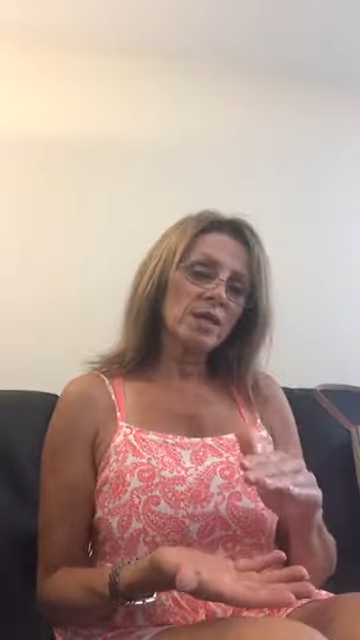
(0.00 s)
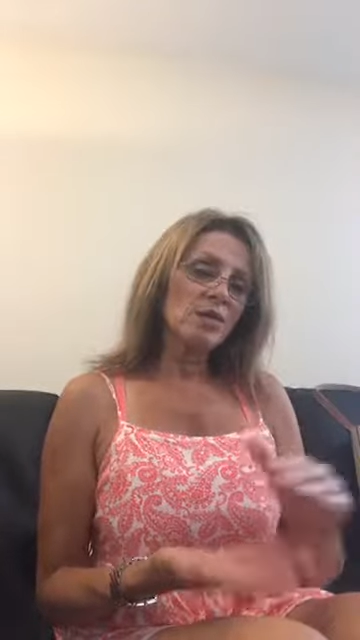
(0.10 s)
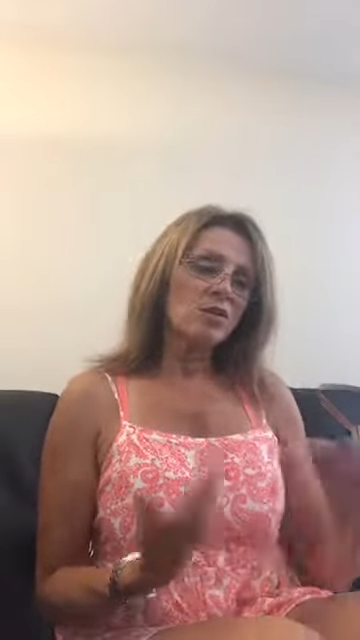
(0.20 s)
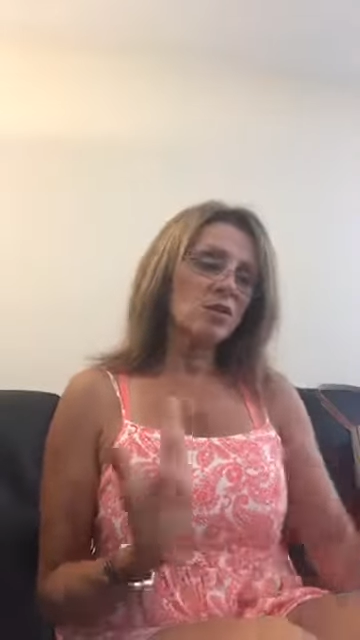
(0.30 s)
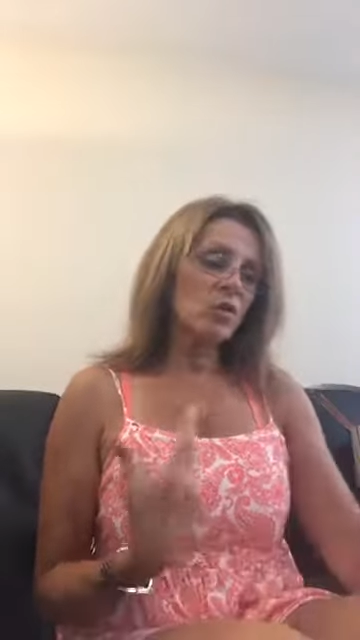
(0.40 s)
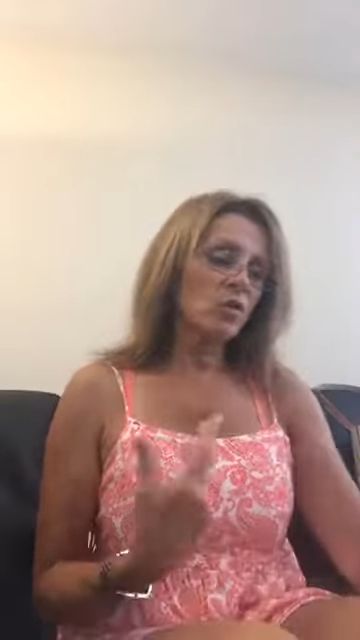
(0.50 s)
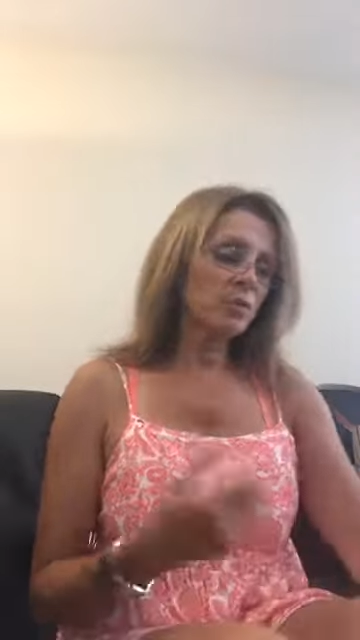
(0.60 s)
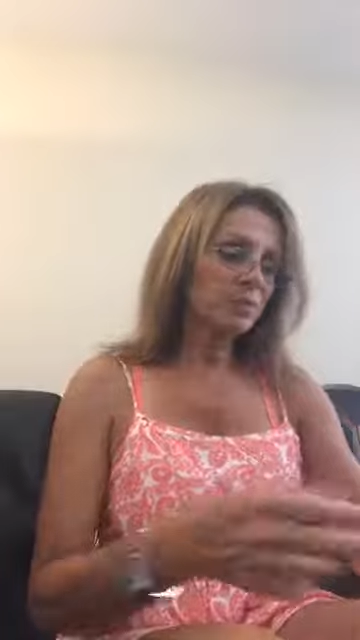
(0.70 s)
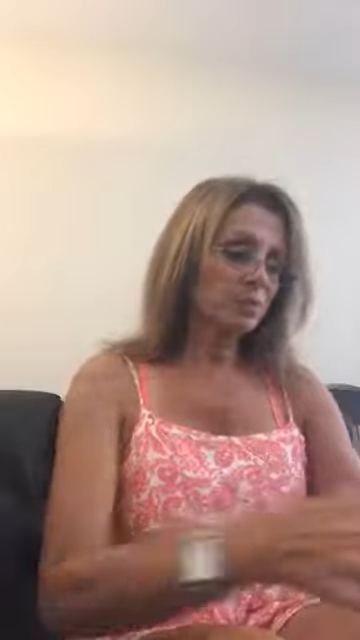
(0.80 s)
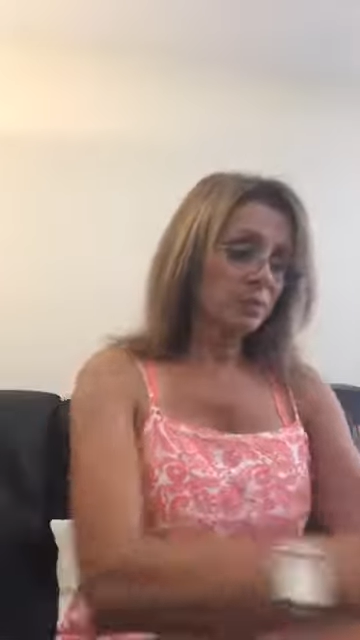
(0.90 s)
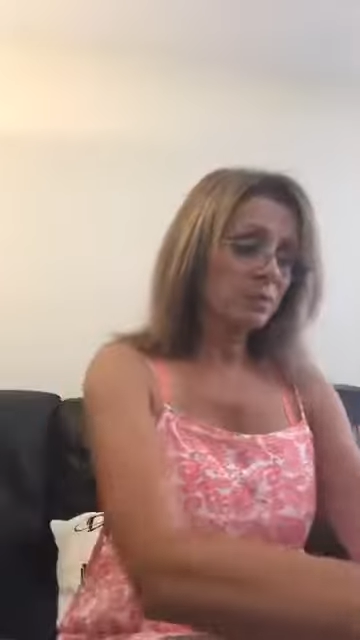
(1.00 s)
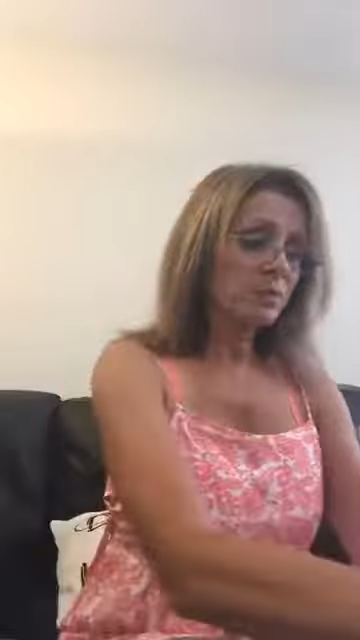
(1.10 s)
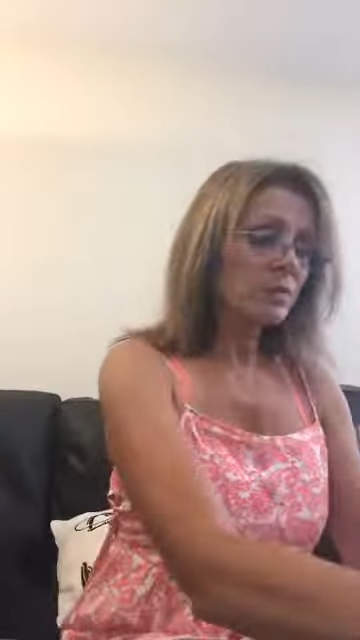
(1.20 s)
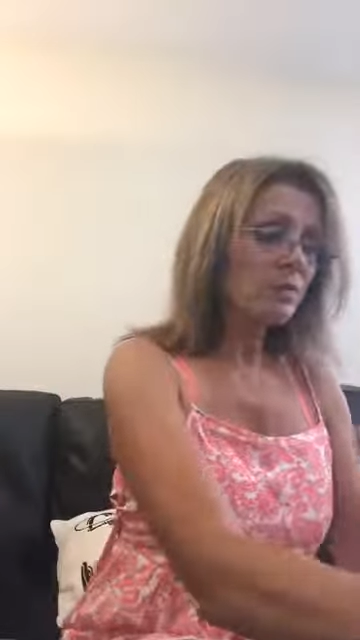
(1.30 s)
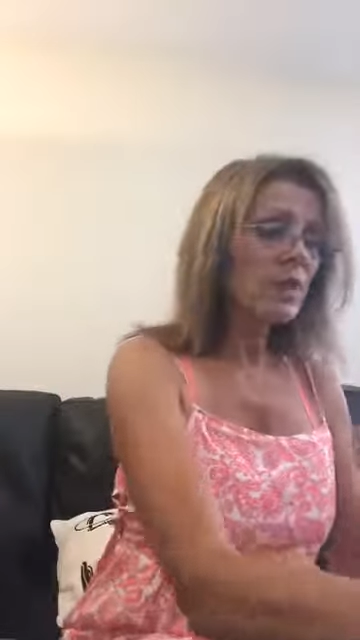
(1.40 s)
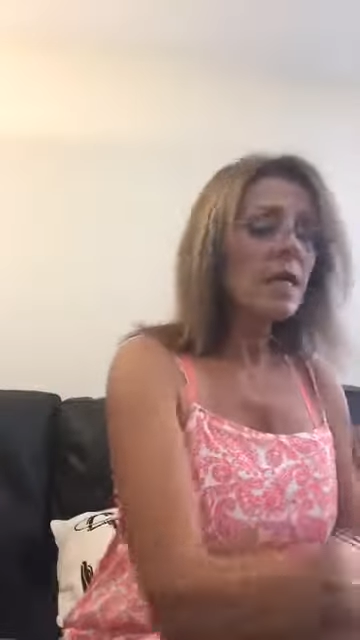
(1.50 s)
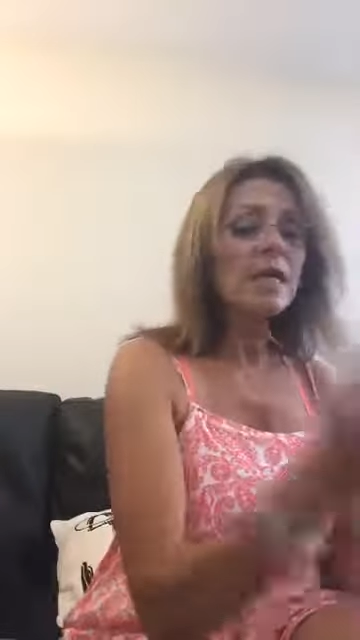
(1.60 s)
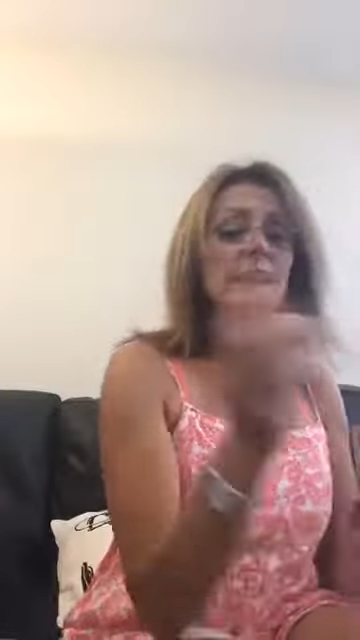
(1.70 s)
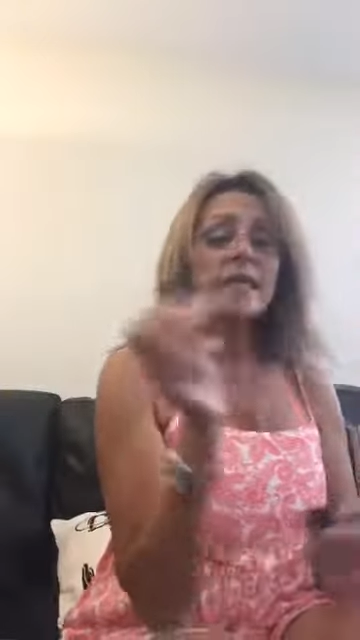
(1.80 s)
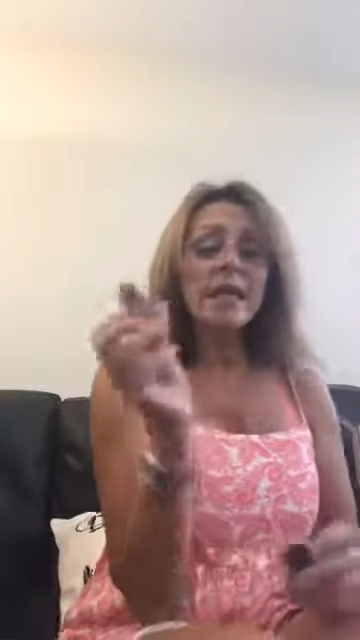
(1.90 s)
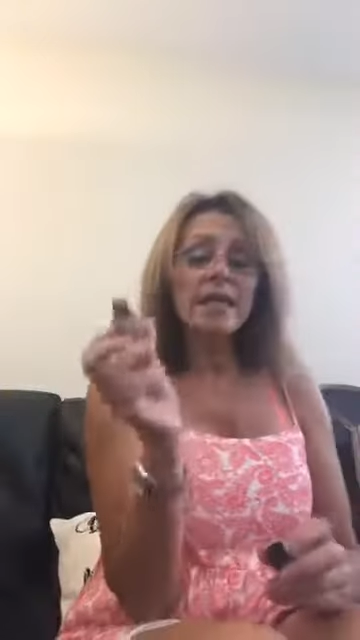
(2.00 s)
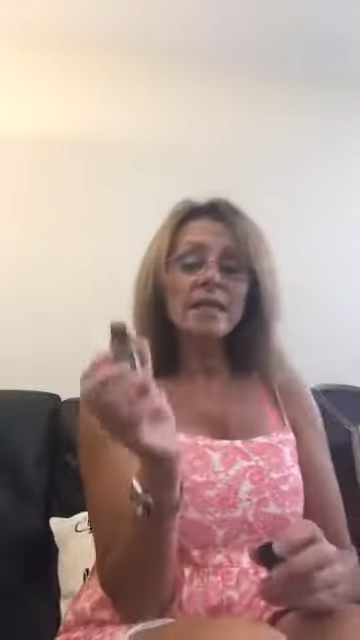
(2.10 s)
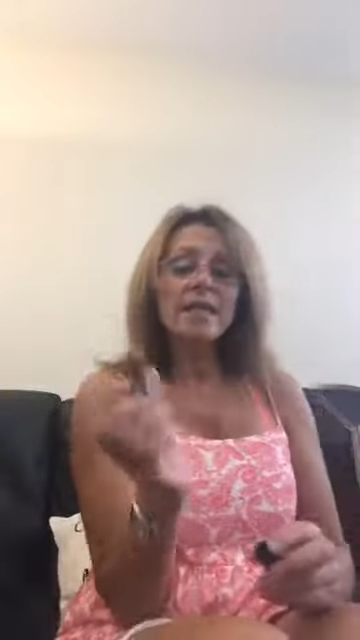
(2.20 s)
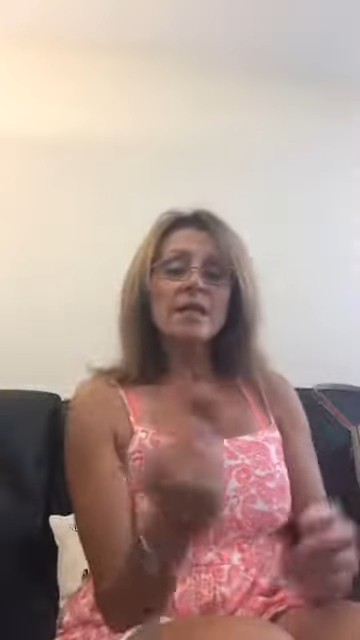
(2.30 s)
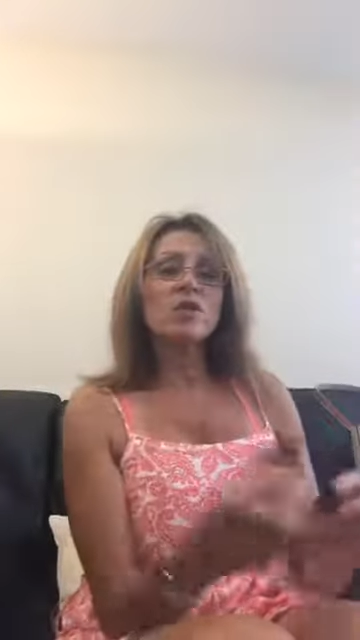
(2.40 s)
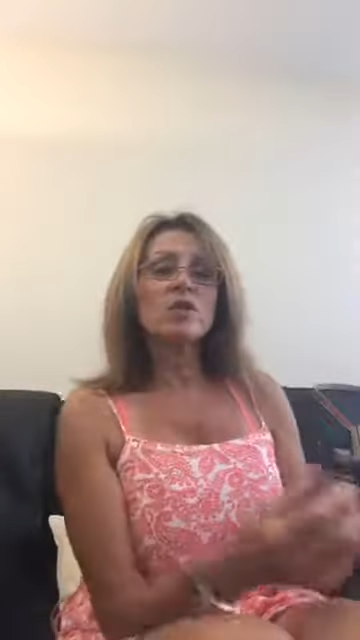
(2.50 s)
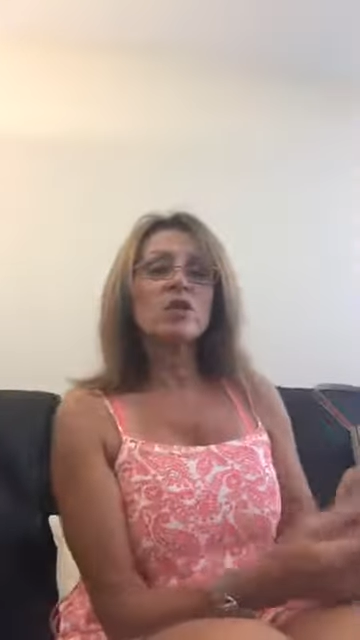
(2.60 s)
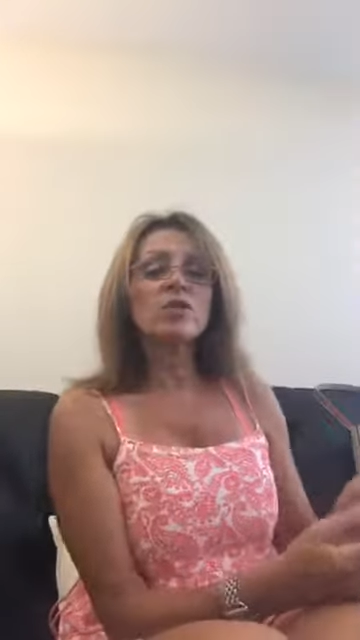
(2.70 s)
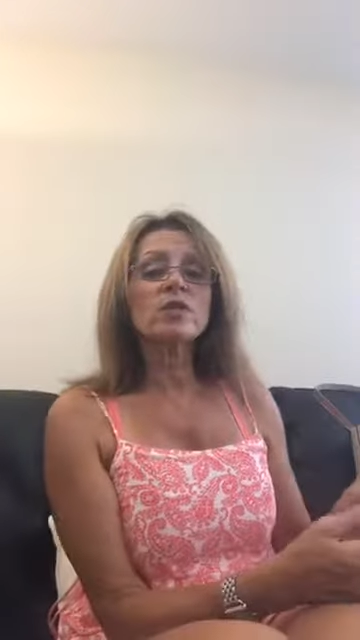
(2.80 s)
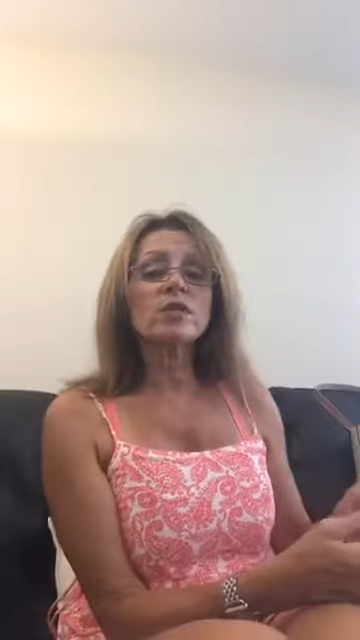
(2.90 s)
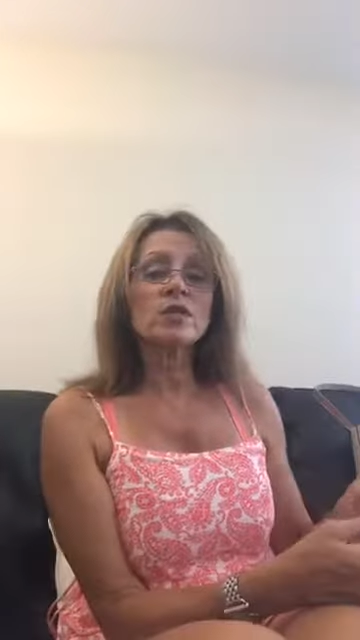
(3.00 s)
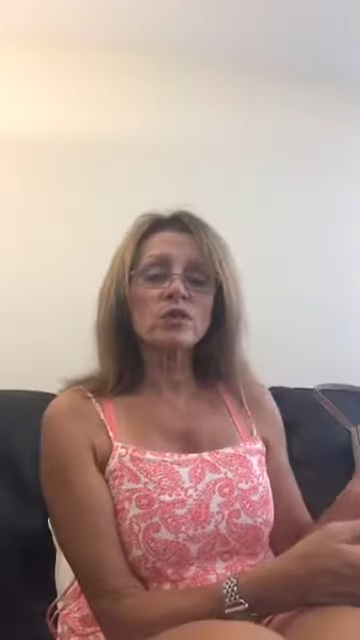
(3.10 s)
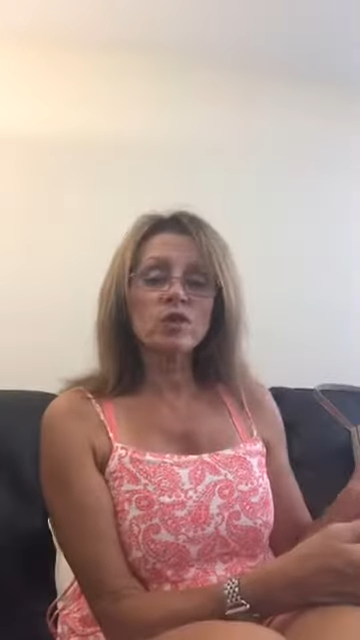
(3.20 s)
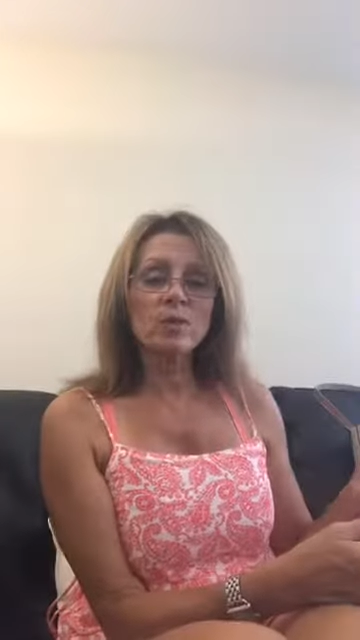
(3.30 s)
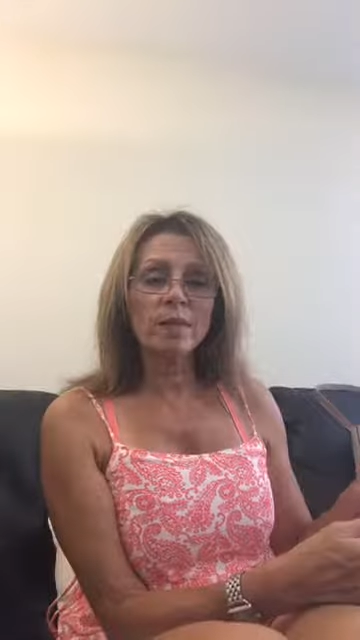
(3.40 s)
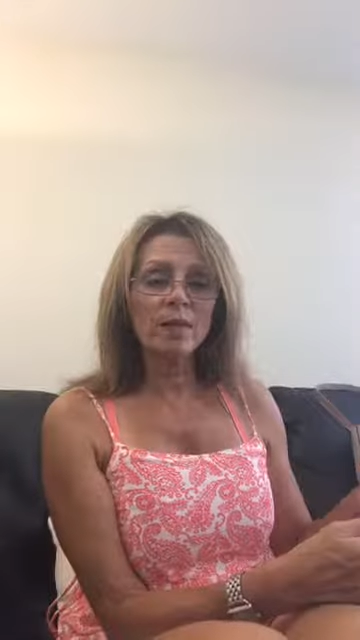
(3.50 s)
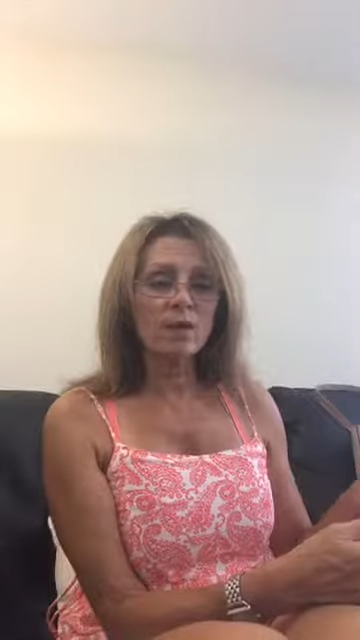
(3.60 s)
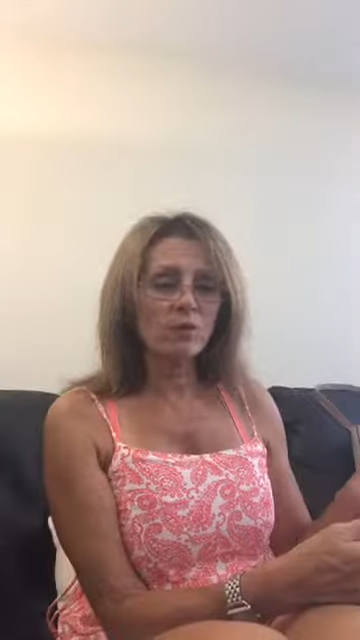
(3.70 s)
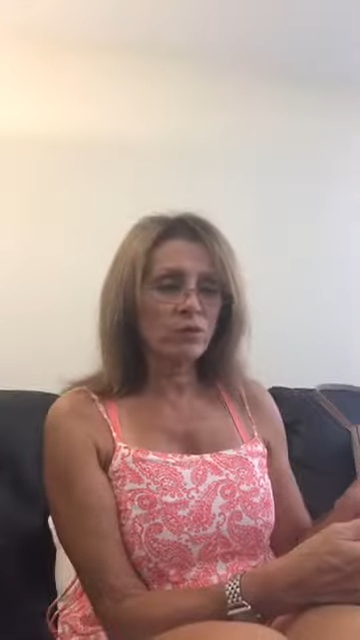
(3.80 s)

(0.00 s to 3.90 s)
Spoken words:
So again, you can use this for so many